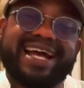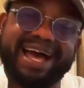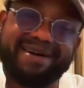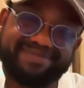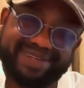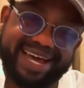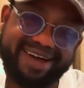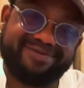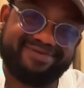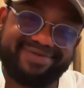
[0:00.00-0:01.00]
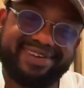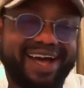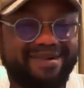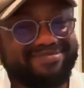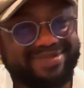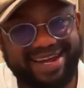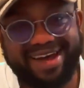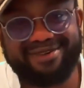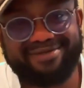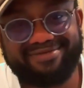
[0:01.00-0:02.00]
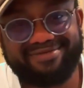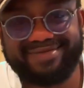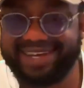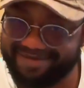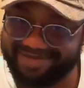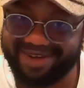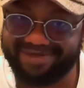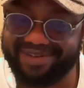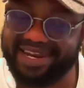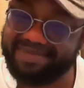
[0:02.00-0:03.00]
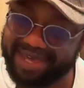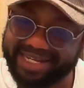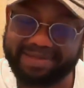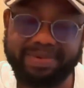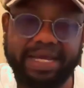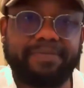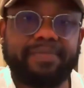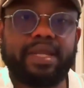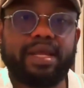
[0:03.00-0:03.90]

Calm down, calm down, calm down. Let me explain.